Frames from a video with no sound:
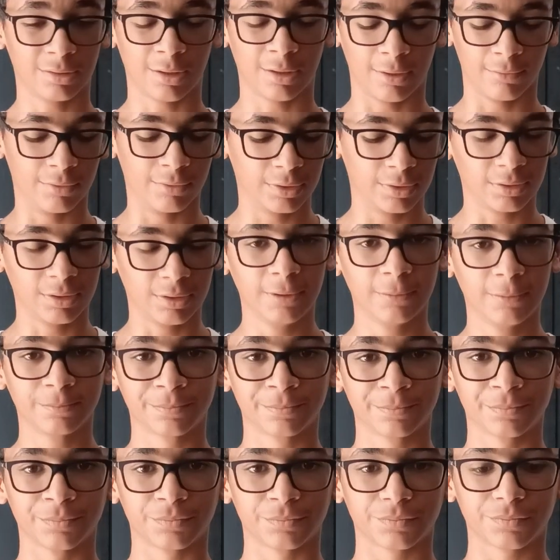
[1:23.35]
obviously.
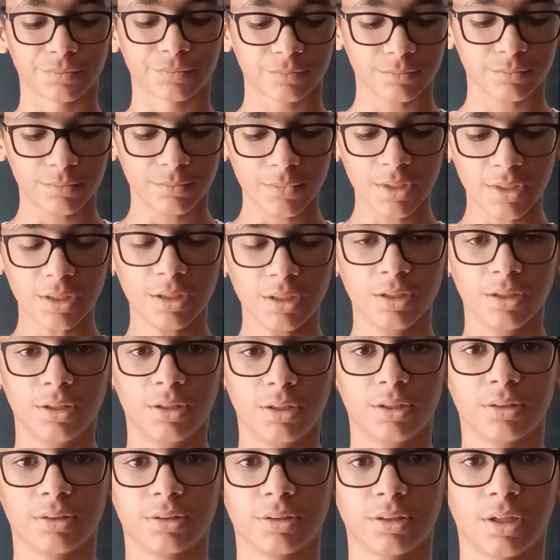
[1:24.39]

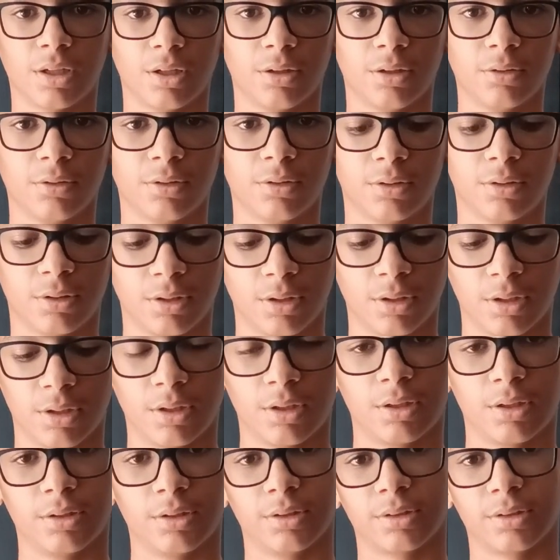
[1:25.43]
So I'm
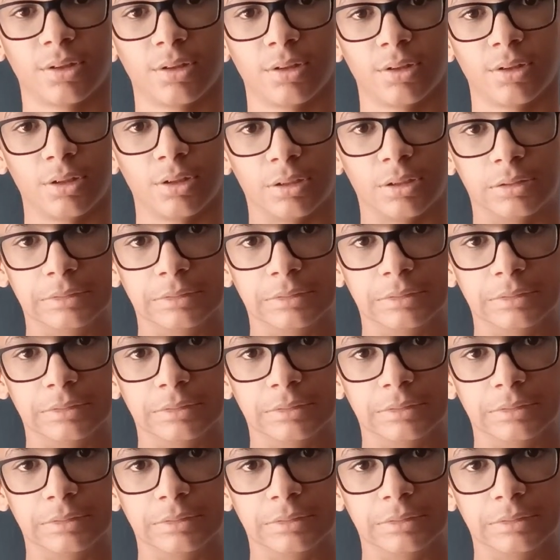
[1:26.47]
just gonna.